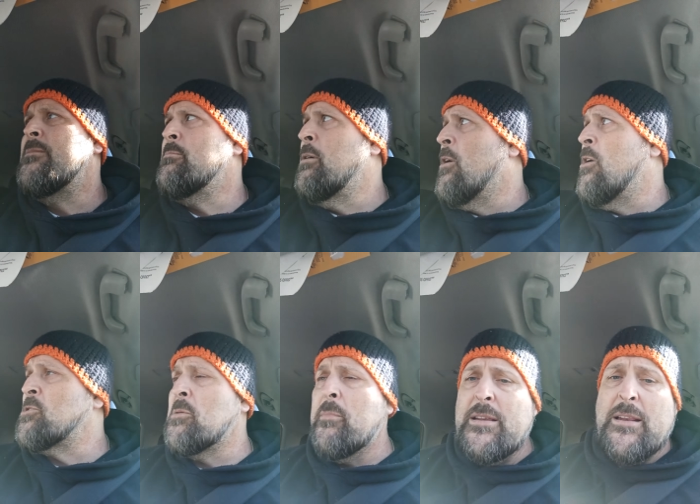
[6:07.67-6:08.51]
But
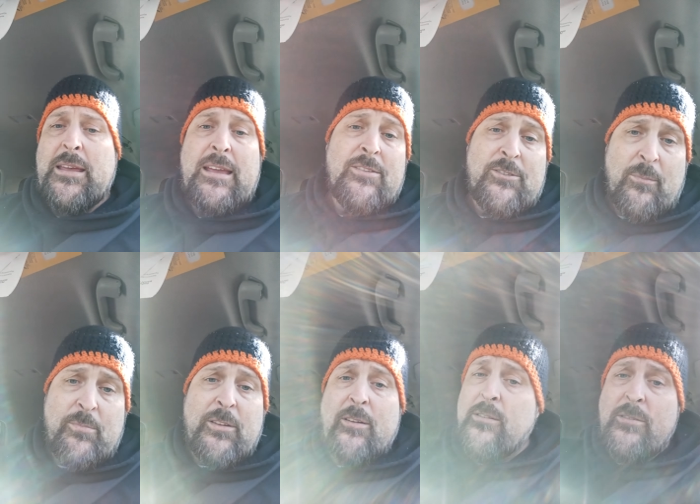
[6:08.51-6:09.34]
ultimately it's up
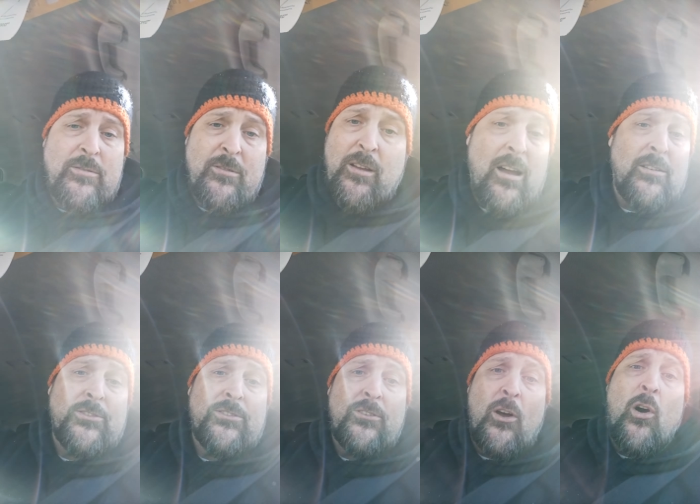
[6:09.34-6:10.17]
to
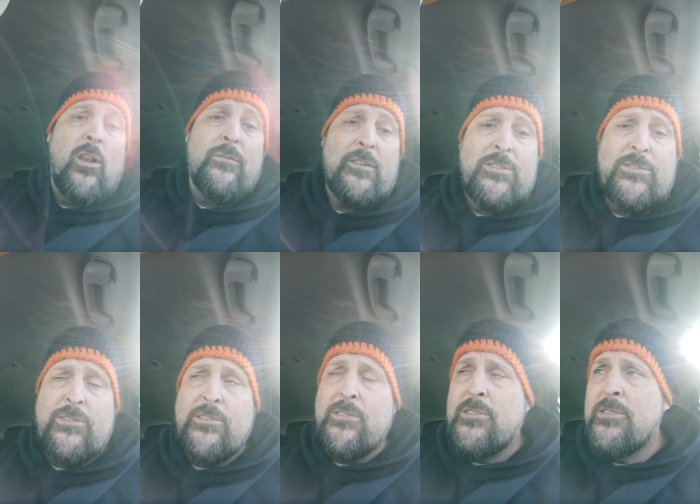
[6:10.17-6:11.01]
us, all of us.